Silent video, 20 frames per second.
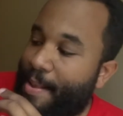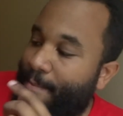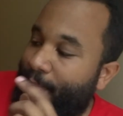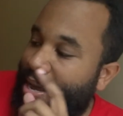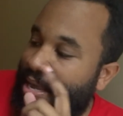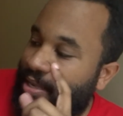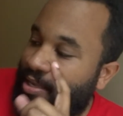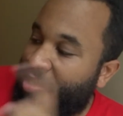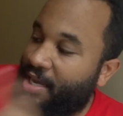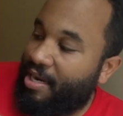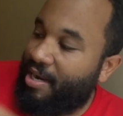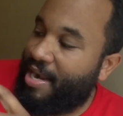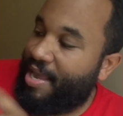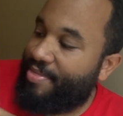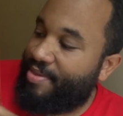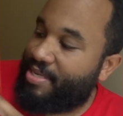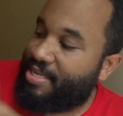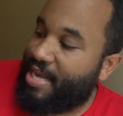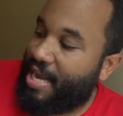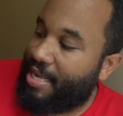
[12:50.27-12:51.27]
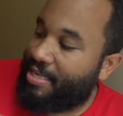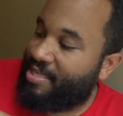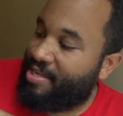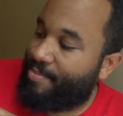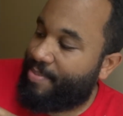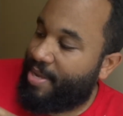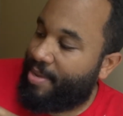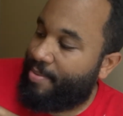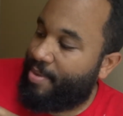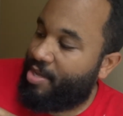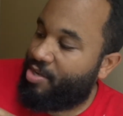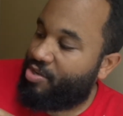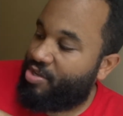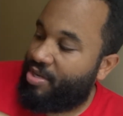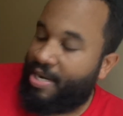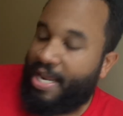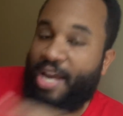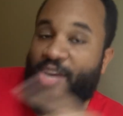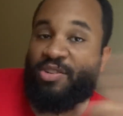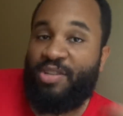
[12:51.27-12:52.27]
by looking at this concept image
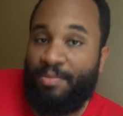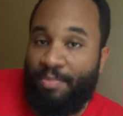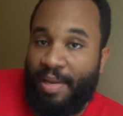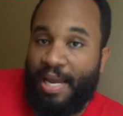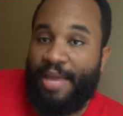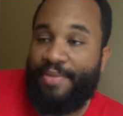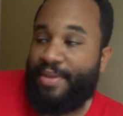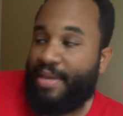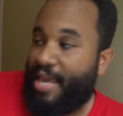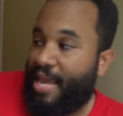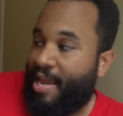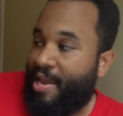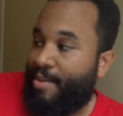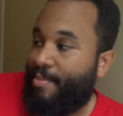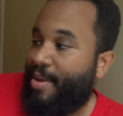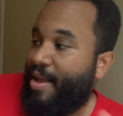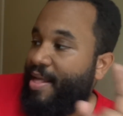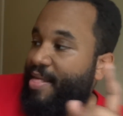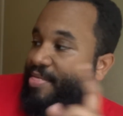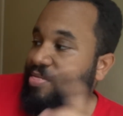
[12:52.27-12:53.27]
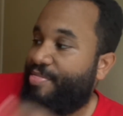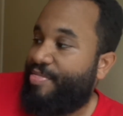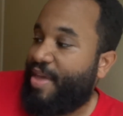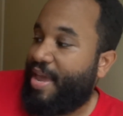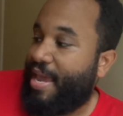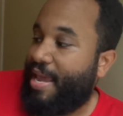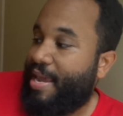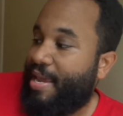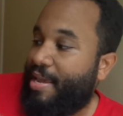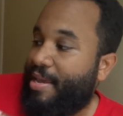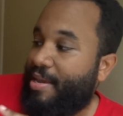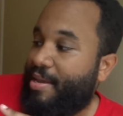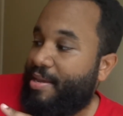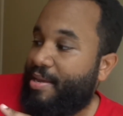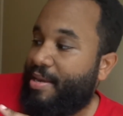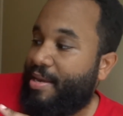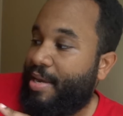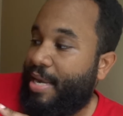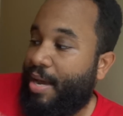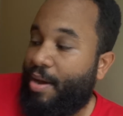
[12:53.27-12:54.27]
and actually playing the game, they
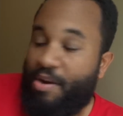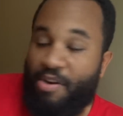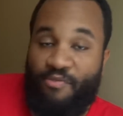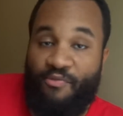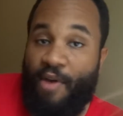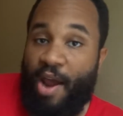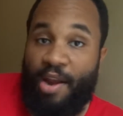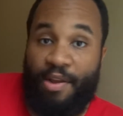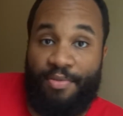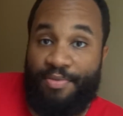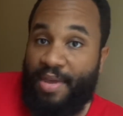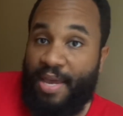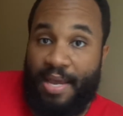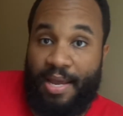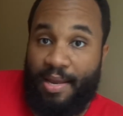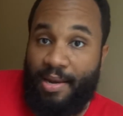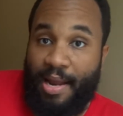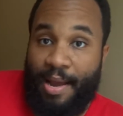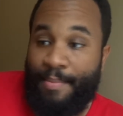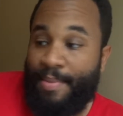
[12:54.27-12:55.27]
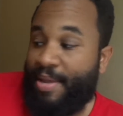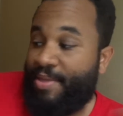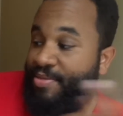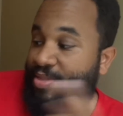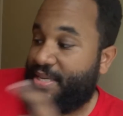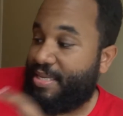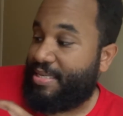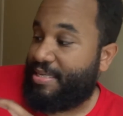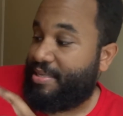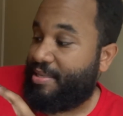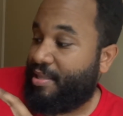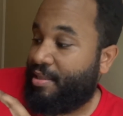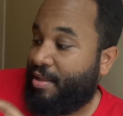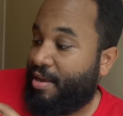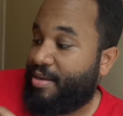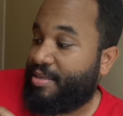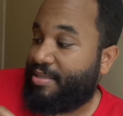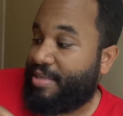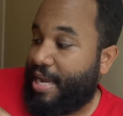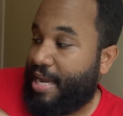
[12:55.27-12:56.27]
nailed it right on the head. I mean, this
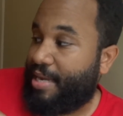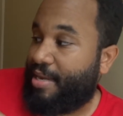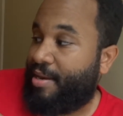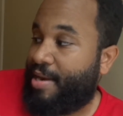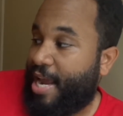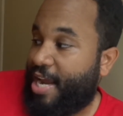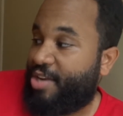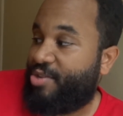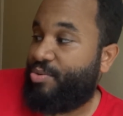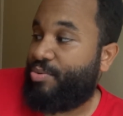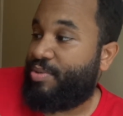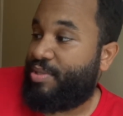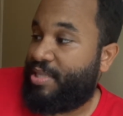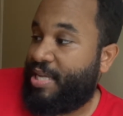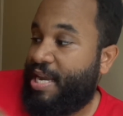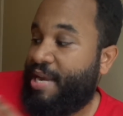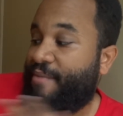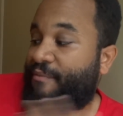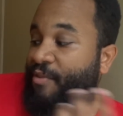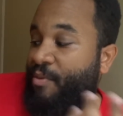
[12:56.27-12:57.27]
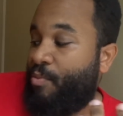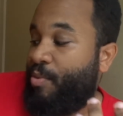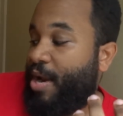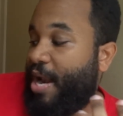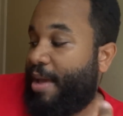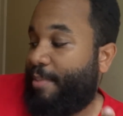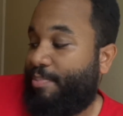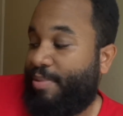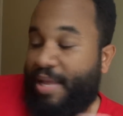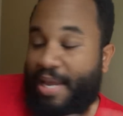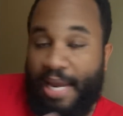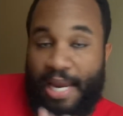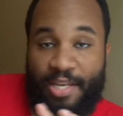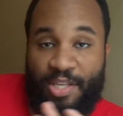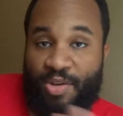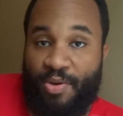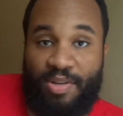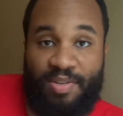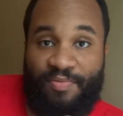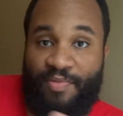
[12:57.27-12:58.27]
looks like an actual scene from what I played.
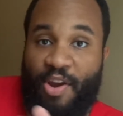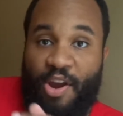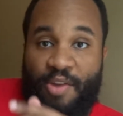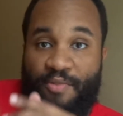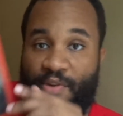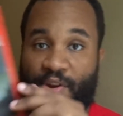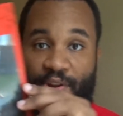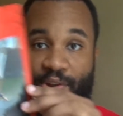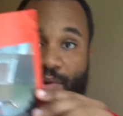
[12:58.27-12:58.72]
So it's very